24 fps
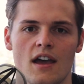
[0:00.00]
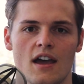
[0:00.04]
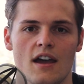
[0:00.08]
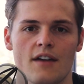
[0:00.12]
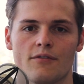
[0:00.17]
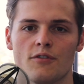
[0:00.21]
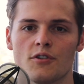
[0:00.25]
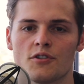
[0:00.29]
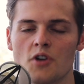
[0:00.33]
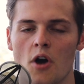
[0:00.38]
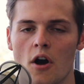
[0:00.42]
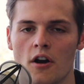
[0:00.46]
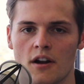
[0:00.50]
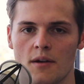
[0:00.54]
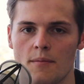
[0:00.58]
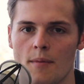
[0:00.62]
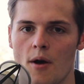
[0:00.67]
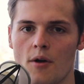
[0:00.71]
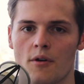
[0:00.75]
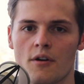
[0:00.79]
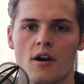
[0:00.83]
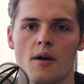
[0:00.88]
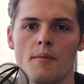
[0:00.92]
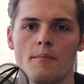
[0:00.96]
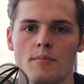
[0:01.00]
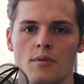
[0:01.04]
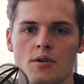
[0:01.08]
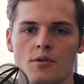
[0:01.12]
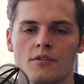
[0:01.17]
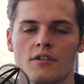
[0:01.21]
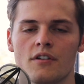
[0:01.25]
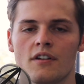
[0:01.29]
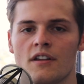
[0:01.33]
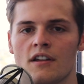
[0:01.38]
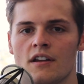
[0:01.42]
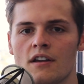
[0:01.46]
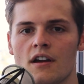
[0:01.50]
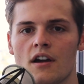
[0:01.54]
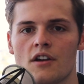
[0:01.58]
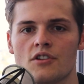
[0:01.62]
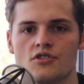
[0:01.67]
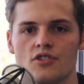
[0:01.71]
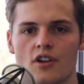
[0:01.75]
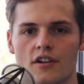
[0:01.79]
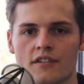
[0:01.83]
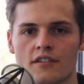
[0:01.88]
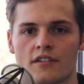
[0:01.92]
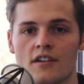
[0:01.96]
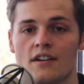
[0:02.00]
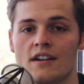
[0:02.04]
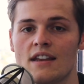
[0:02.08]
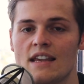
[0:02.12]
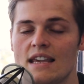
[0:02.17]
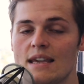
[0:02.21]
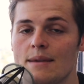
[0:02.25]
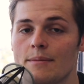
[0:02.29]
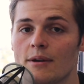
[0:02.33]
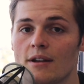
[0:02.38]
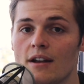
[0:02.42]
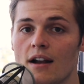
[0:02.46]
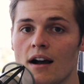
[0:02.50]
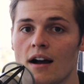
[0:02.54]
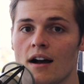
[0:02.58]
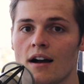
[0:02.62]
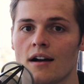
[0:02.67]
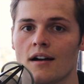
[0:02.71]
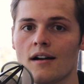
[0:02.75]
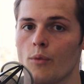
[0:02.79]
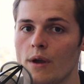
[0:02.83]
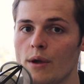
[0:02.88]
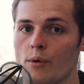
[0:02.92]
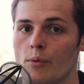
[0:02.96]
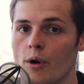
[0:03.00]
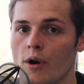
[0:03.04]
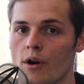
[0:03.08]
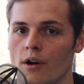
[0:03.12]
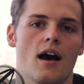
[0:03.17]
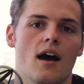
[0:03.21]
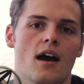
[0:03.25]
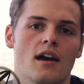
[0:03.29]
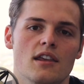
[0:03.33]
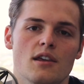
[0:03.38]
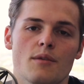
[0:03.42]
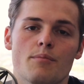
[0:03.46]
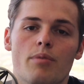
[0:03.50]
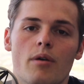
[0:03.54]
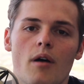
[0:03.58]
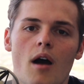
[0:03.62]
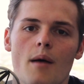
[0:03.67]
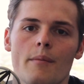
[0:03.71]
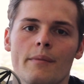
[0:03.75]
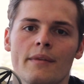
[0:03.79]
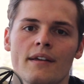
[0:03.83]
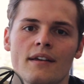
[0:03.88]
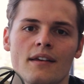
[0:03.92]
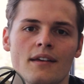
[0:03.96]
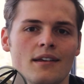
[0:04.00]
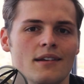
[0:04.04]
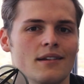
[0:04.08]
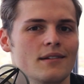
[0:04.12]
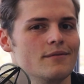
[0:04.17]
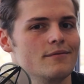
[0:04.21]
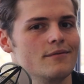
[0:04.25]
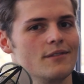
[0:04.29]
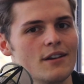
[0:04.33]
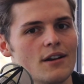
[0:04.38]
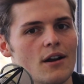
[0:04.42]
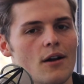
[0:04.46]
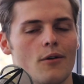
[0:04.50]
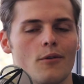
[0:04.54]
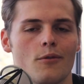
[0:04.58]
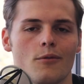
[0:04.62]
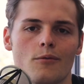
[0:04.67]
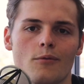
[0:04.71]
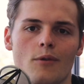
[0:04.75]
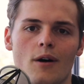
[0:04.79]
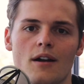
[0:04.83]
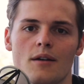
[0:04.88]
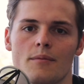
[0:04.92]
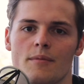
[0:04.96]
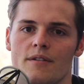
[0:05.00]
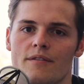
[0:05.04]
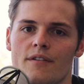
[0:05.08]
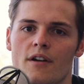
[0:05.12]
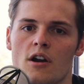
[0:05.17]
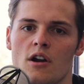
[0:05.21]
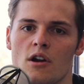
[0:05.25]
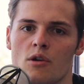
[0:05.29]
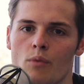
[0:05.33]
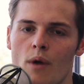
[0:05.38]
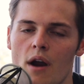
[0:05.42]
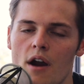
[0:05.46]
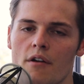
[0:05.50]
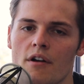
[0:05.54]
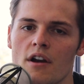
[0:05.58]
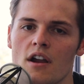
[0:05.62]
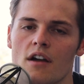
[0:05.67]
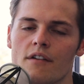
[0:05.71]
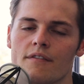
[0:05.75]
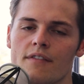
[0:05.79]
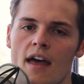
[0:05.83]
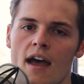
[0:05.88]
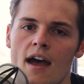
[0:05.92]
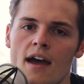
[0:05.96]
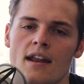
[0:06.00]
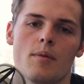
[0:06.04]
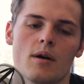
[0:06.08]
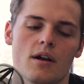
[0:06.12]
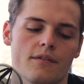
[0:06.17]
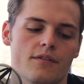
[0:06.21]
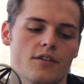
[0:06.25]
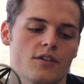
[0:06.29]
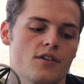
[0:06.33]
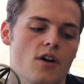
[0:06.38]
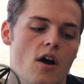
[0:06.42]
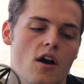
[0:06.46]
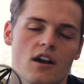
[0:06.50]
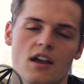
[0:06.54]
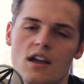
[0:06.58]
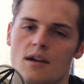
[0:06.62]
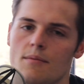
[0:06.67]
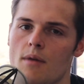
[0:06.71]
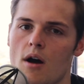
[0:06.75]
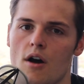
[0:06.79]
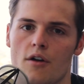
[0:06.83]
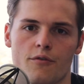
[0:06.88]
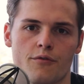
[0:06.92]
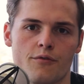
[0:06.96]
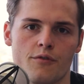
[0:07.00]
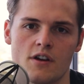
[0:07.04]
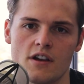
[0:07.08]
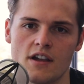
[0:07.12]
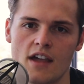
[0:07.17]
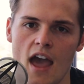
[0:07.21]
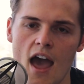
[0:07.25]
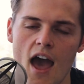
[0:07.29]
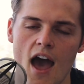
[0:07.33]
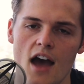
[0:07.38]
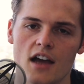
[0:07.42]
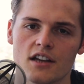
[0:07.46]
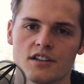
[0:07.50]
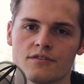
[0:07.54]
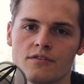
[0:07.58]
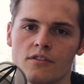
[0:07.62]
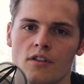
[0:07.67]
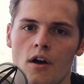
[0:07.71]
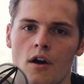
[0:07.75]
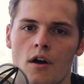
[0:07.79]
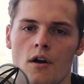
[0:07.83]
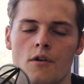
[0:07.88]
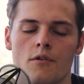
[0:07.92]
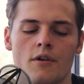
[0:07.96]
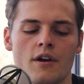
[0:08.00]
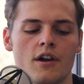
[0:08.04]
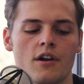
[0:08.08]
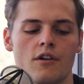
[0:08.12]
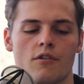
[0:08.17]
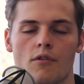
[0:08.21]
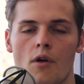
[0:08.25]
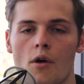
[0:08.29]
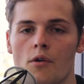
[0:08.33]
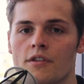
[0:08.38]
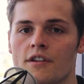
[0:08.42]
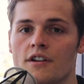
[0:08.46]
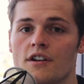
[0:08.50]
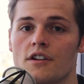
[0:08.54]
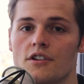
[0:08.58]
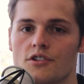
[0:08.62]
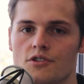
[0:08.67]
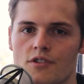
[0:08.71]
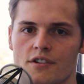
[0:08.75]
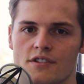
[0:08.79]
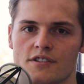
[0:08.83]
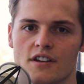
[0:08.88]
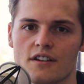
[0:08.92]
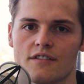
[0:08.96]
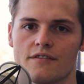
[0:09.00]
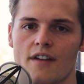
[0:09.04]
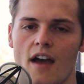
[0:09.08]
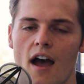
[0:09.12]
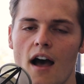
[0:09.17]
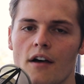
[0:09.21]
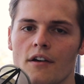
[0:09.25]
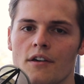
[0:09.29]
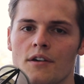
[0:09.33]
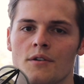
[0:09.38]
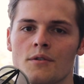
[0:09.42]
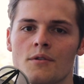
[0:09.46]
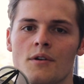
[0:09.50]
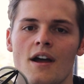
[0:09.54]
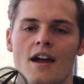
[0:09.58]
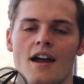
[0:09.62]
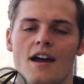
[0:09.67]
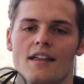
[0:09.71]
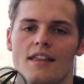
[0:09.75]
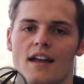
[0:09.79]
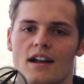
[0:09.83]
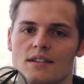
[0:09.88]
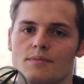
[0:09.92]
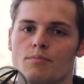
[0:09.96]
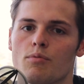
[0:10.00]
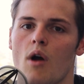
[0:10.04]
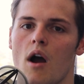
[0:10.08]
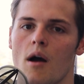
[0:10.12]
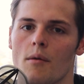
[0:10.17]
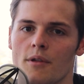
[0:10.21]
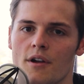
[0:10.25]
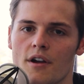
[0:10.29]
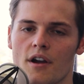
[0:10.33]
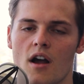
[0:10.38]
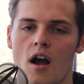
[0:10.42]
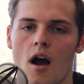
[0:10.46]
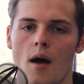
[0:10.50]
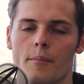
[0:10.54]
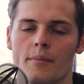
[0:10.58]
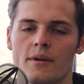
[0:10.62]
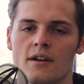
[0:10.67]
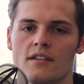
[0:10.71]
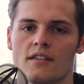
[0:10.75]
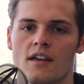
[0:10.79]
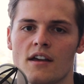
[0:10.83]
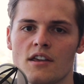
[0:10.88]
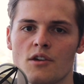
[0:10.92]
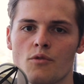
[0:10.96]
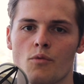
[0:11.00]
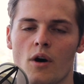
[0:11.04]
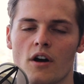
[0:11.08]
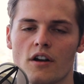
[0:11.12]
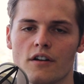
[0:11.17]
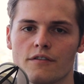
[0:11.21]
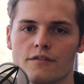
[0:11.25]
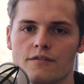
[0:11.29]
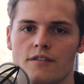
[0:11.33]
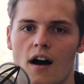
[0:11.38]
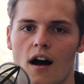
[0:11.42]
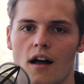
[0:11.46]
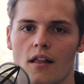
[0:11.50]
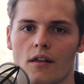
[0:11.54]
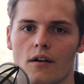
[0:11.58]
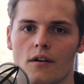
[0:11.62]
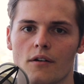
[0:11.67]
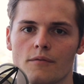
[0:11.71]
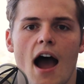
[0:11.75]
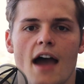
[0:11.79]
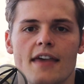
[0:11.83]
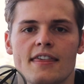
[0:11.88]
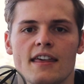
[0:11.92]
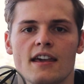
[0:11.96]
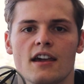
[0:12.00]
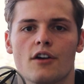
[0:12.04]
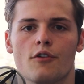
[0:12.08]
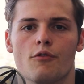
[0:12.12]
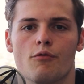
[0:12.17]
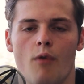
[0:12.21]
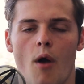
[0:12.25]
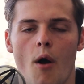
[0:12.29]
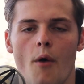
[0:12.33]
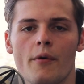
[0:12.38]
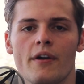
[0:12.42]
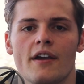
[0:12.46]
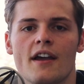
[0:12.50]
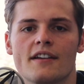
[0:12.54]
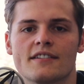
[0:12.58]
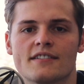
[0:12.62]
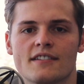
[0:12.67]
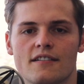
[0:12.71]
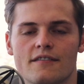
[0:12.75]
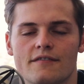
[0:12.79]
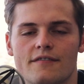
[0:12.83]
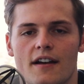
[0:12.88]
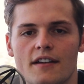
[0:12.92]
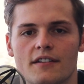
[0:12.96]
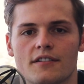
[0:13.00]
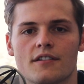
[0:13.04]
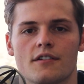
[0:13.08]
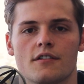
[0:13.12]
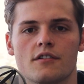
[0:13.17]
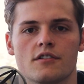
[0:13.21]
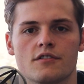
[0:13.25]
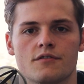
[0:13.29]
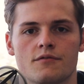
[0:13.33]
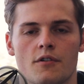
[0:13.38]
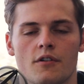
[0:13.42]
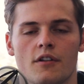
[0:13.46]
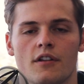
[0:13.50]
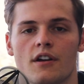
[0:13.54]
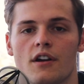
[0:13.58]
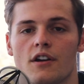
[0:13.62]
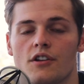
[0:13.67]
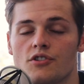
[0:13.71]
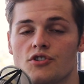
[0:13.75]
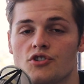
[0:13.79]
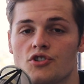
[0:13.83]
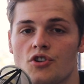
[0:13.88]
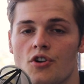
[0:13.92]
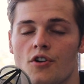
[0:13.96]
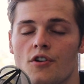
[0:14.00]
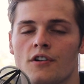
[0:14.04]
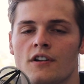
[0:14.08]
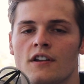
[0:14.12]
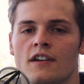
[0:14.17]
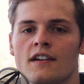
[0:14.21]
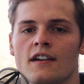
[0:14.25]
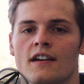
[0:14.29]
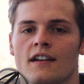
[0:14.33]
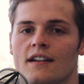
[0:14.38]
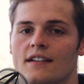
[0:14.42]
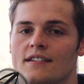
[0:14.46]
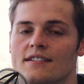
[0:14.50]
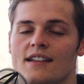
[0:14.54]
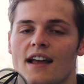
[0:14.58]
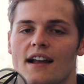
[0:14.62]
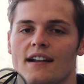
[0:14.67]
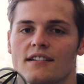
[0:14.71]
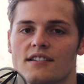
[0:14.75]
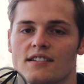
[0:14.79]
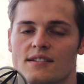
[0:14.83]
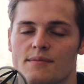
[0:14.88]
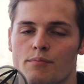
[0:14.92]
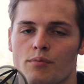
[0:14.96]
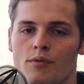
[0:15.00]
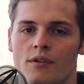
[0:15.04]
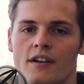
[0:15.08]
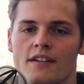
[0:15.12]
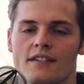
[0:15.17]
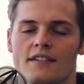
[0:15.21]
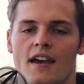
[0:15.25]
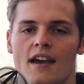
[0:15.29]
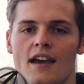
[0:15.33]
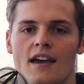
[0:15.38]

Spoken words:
If they're talking about community adjusted EBITDA, you probably, want to be very wary of that. But if they're talking about free cash flow and growth in intrinsic value, that's probably a company that you want to follow. I think growing as an investor is really a journey and it's not a sprint.